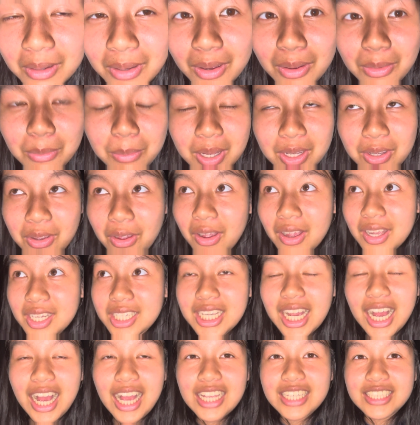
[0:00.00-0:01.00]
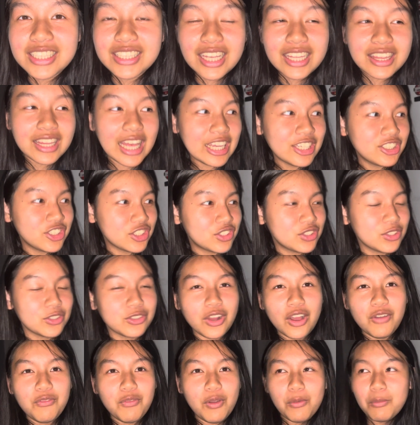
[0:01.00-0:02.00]
Oh my god, guys, the lights just
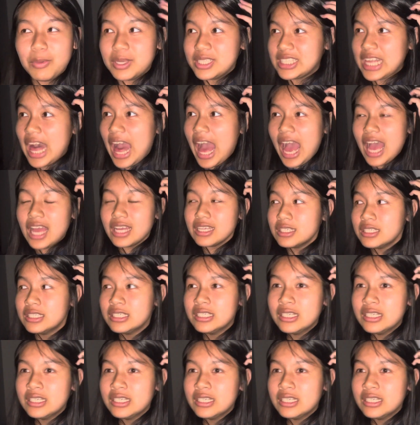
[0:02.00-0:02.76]
turned off. What was that?